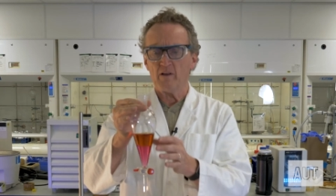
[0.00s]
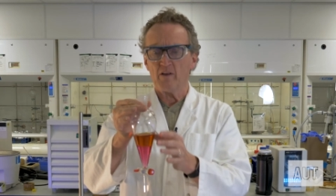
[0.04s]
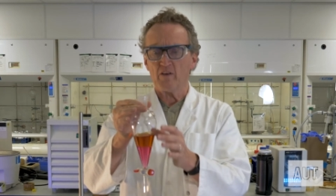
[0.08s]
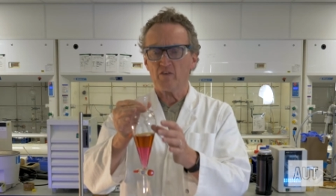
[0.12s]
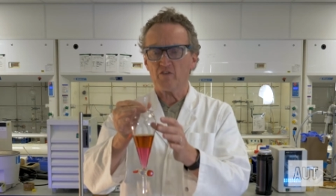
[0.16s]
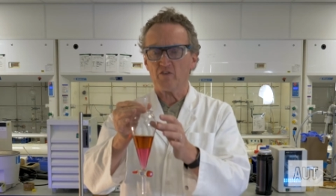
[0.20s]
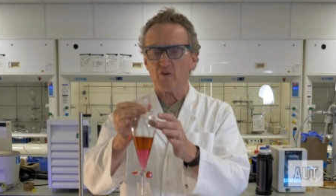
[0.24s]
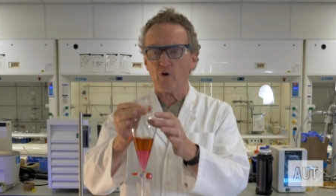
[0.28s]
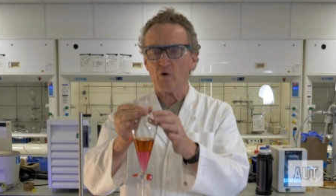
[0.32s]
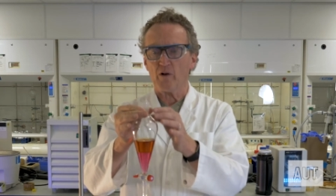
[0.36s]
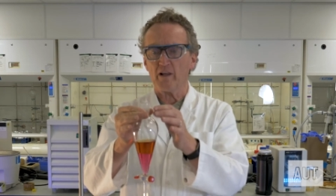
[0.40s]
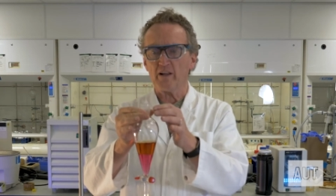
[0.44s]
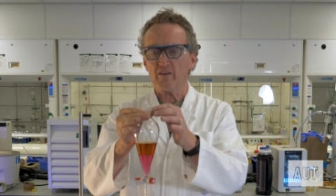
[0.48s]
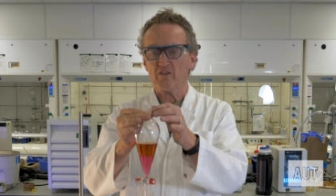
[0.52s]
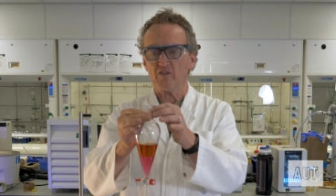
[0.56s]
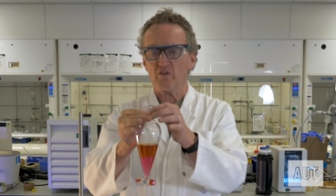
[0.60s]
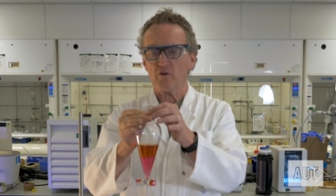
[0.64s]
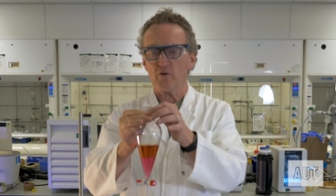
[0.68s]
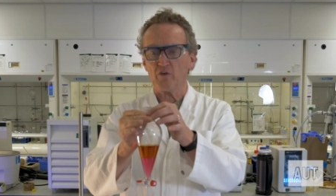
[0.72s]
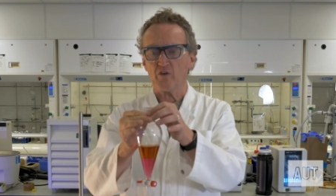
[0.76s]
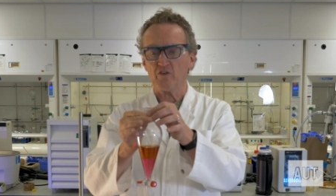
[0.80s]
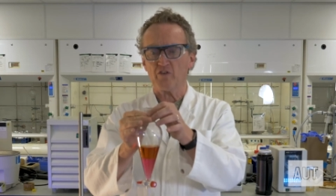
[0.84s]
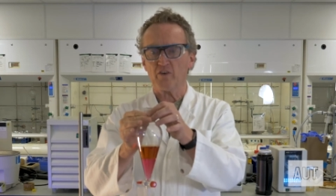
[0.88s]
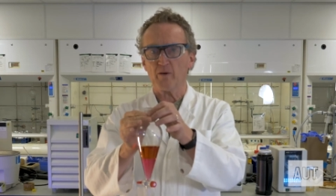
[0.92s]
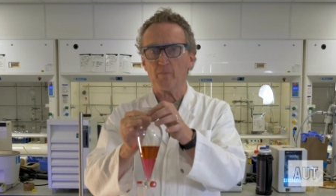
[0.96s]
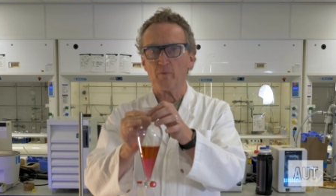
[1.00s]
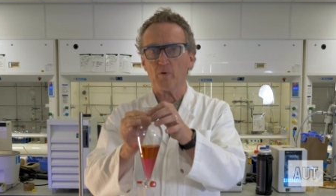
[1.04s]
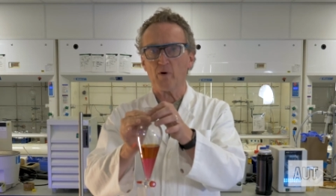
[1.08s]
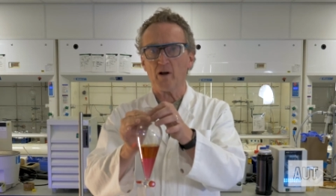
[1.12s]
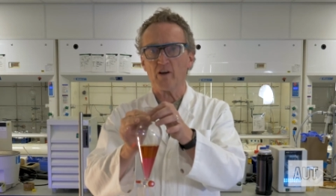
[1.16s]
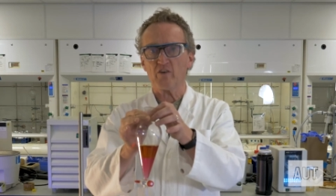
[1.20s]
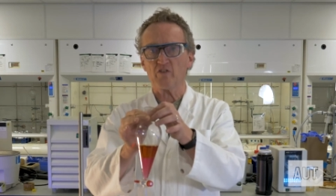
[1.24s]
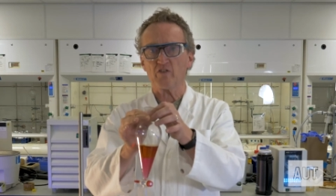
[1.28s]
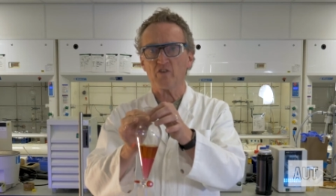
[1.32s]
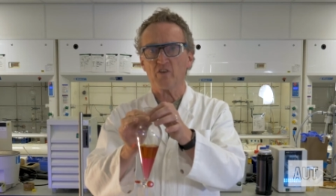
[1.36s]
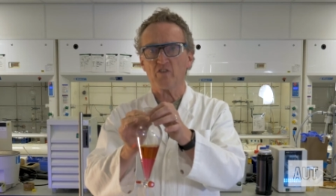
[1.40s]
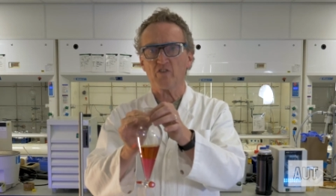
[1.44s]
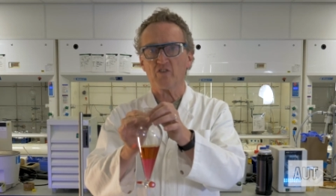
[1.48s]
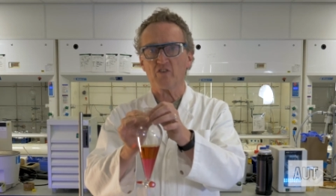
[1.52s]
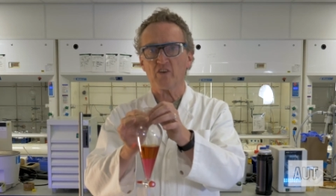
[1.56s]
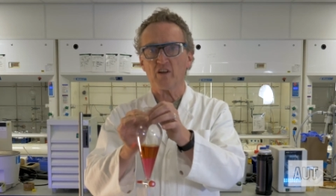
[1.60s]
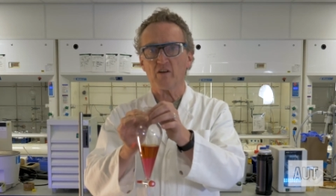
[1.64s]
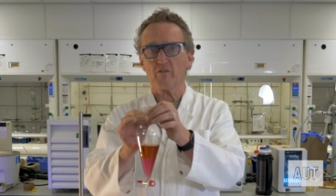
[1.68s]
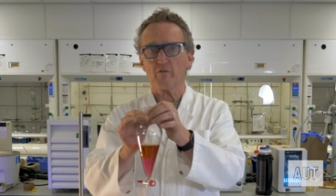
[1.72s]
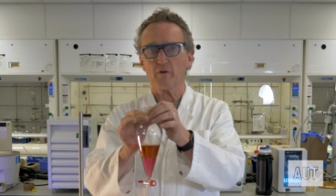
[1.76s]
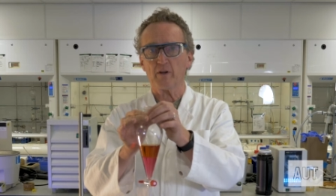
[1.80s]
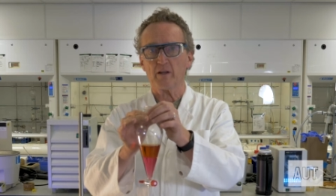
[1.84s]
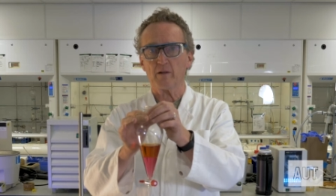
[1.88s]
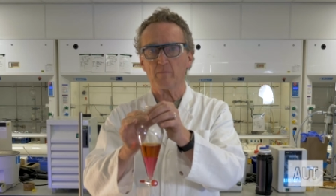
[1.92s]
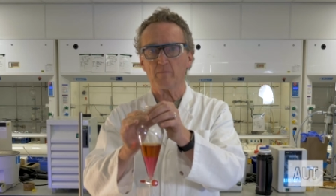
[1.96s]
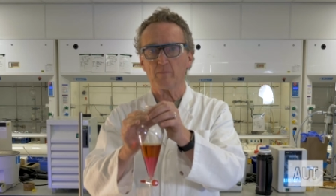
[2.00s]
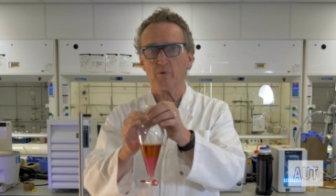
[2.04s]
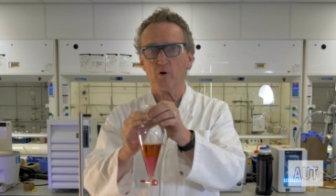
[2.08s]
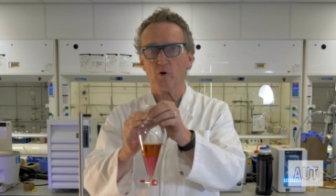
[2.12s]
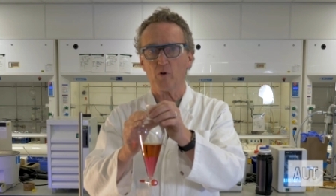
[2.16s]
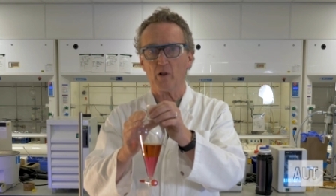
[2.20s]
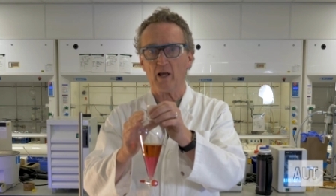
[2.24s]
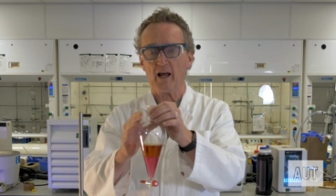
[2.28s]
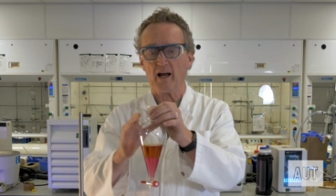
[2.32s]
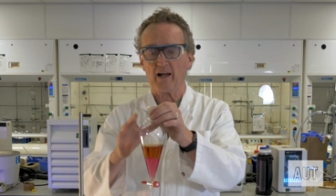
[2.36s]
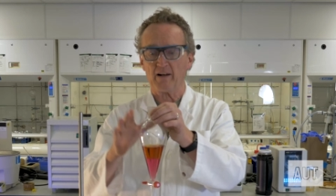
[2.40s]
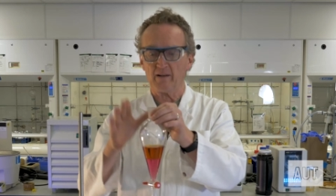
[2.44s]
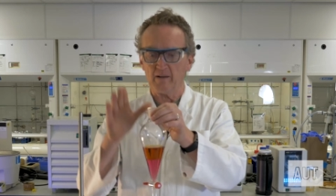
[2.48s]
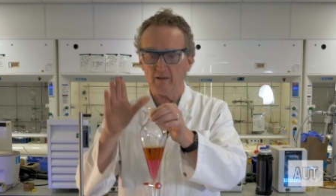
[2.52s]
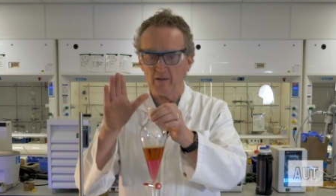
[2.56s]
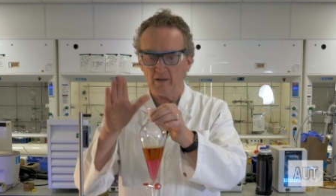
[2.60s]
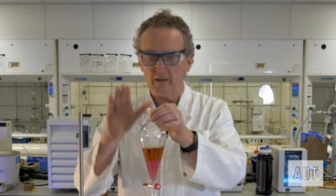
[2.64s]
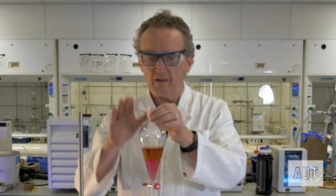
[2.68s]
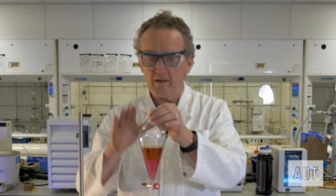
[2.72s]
So let's do the separation and see if we can pull out